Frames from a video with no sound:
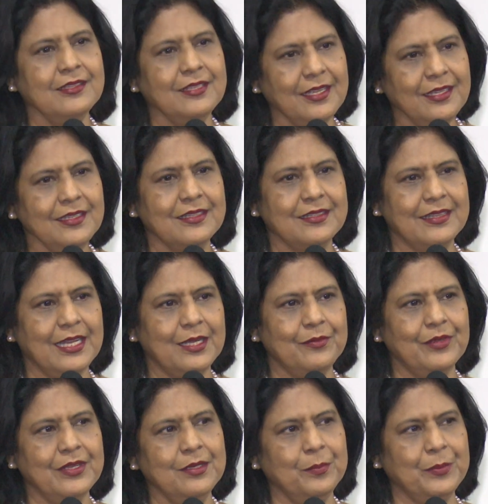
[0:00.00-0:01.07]
think that
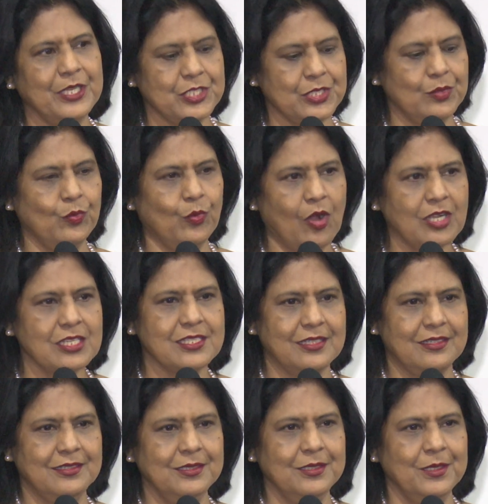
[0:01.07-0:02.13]
when a patient walks
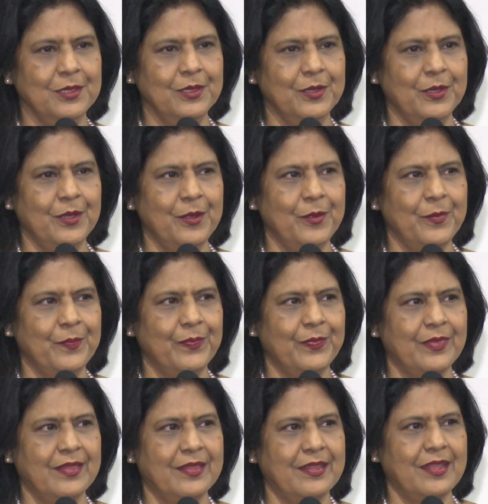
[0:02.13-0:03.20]
in,
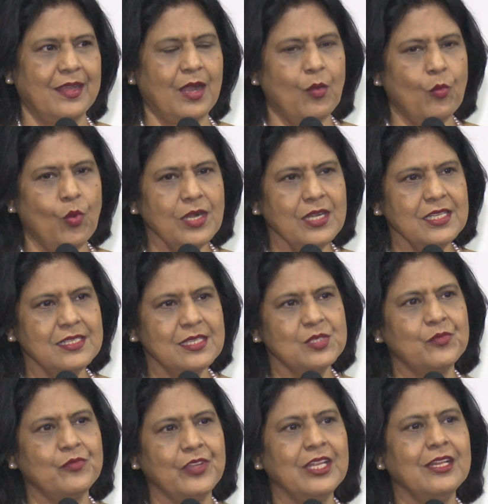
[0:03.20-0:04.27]
what is
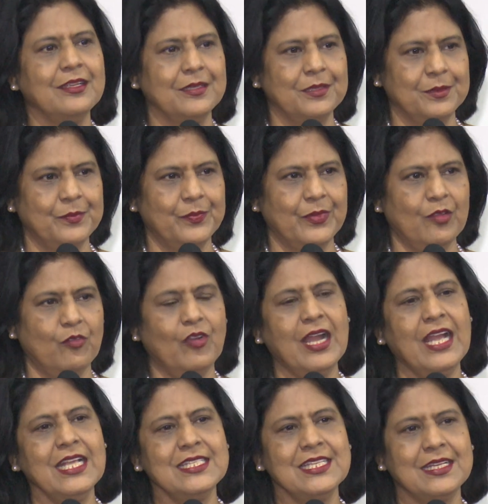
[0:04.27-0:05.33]
his feeling? Why
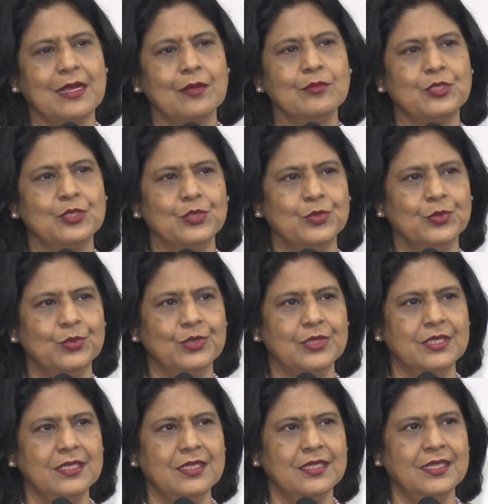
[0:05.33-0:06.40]
has he come to you?
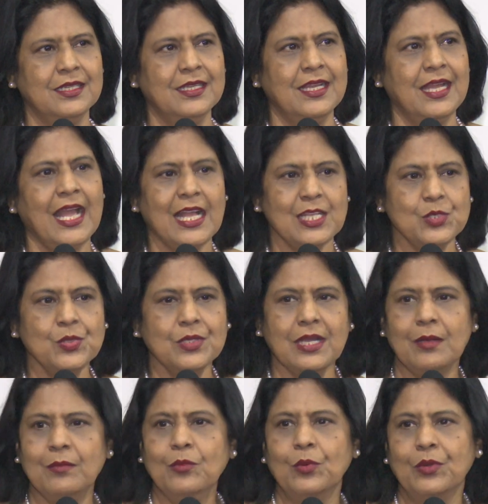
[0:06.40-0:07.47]
Has you
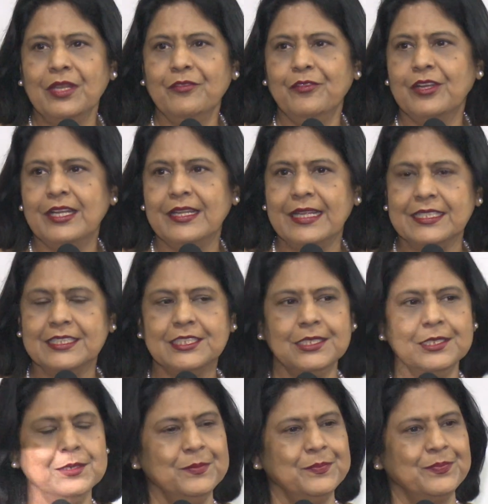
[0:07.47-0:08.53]
come only for a denture